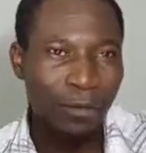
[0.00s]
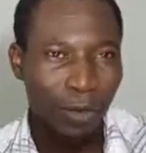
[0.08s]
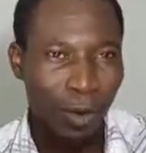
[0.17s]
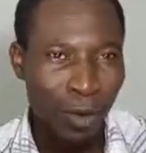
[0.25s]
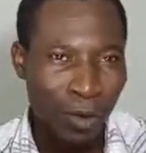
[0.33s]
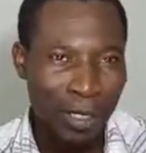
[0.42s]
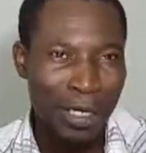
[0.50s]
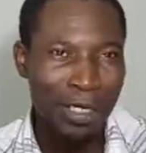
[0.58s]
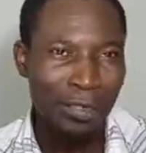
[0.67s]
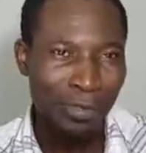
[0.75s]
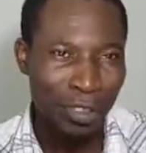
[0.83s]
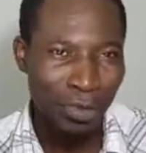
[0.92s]
or whether it
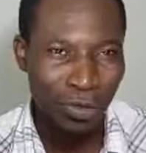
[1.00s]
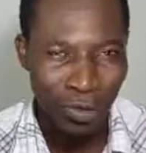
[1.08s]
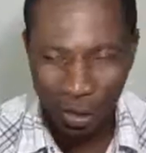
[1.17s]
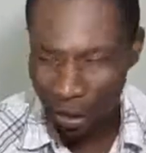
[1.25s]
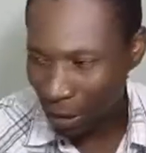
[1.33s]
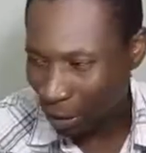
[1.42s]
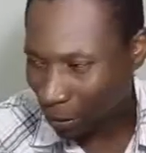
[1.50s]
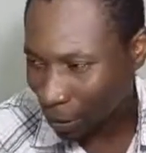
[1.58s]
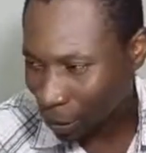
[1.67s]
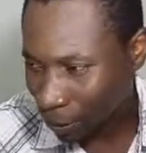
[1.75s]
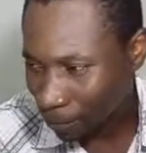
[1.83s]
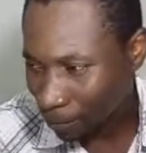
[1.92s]
will destroy the other
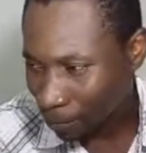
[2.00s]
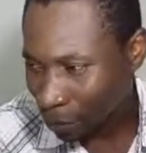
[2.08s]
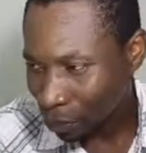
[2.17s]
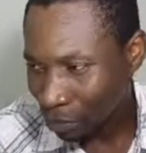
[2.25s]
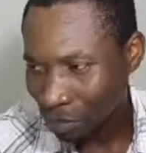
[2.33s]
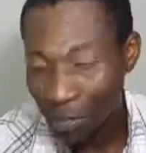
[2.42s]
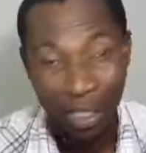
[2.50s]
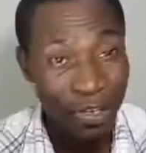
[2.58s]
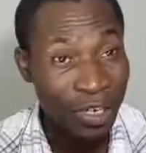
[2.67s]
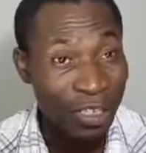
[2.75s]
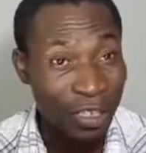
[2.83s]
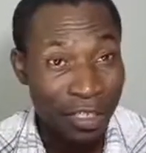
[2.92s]
person.
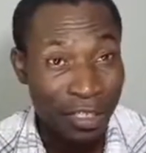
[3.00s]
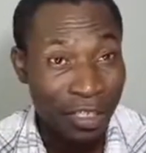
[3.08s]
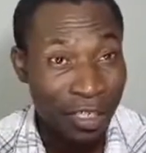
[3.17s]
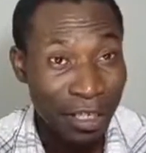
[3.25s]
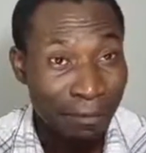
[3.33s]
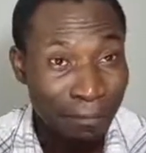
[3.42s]
Greed is the same.